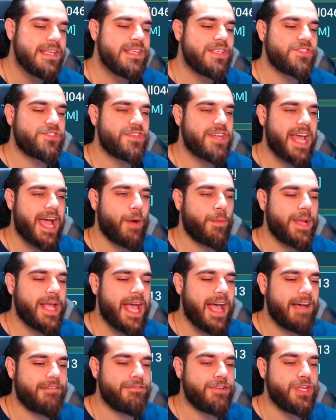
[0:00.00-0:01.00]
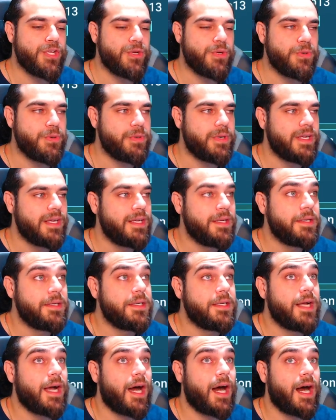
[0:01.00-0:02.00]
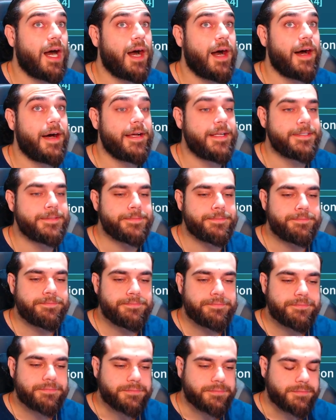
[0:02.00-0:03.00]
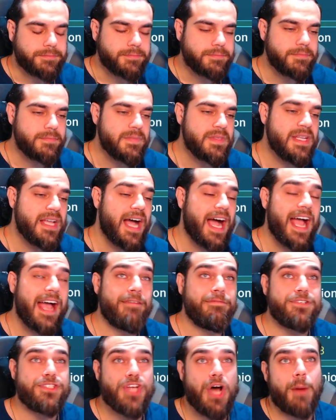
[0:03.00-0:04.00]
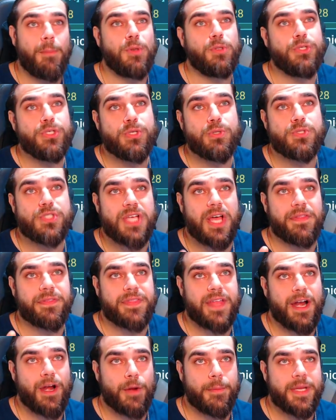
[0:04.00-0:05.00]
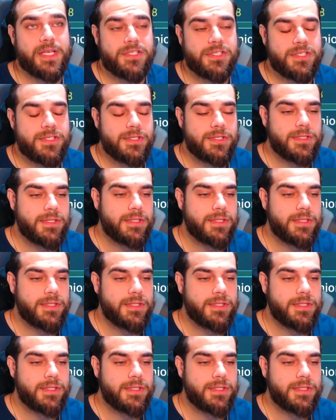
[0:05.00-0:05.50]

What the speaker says: So now we have Newt on, I have double Newts on Theramis.